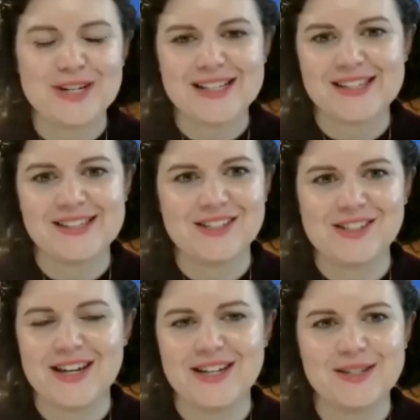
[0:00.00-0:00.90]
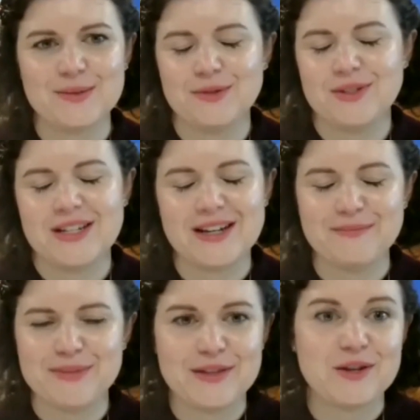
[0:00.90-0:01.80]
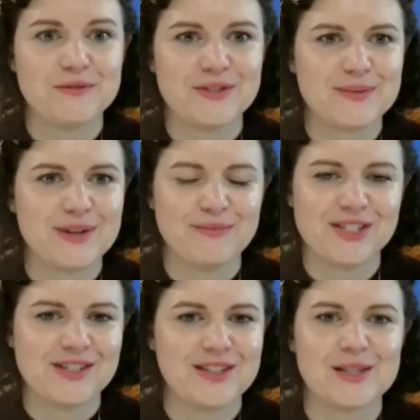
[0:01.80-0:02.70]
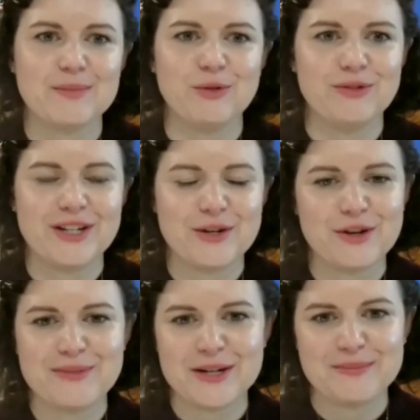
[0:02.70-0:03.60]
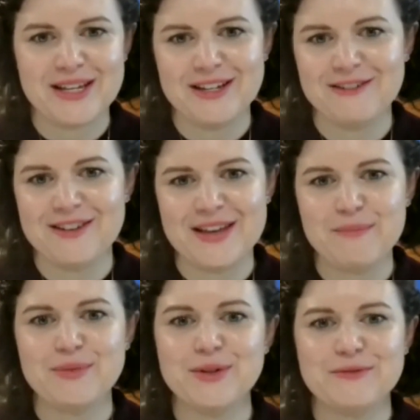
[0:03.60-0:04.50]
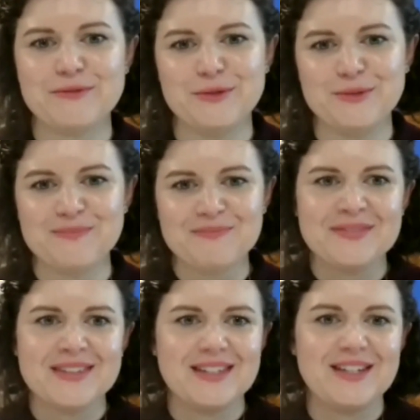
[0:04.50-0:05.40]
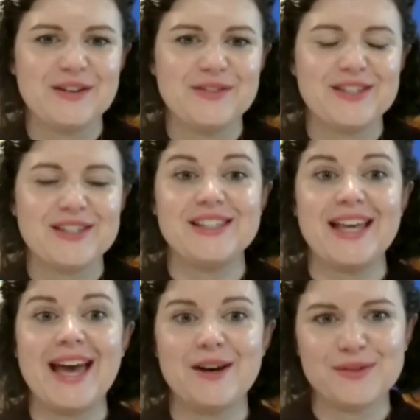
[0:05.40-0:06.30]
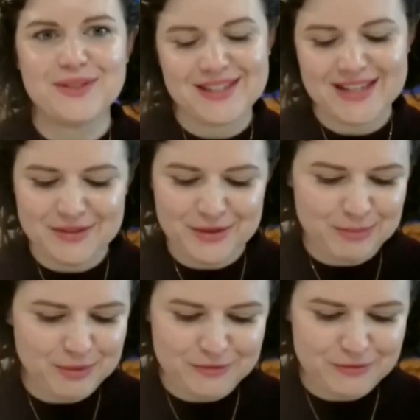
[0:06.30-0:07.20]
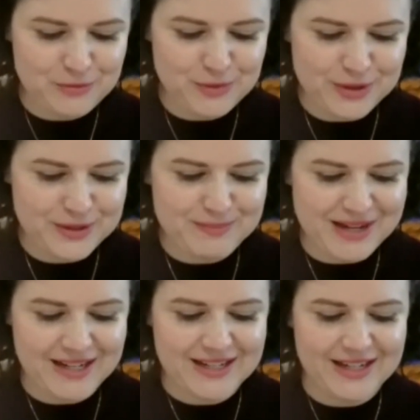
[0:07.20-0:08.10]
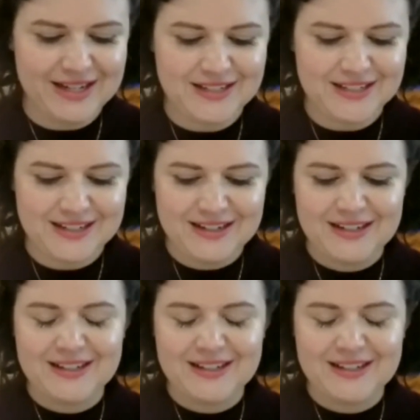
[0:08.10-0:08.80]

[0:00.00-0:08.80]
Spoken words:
us as educators would be the obvious one, which is exploring onomatopoeia and that beautiful, the sounds that those beautiful words make. And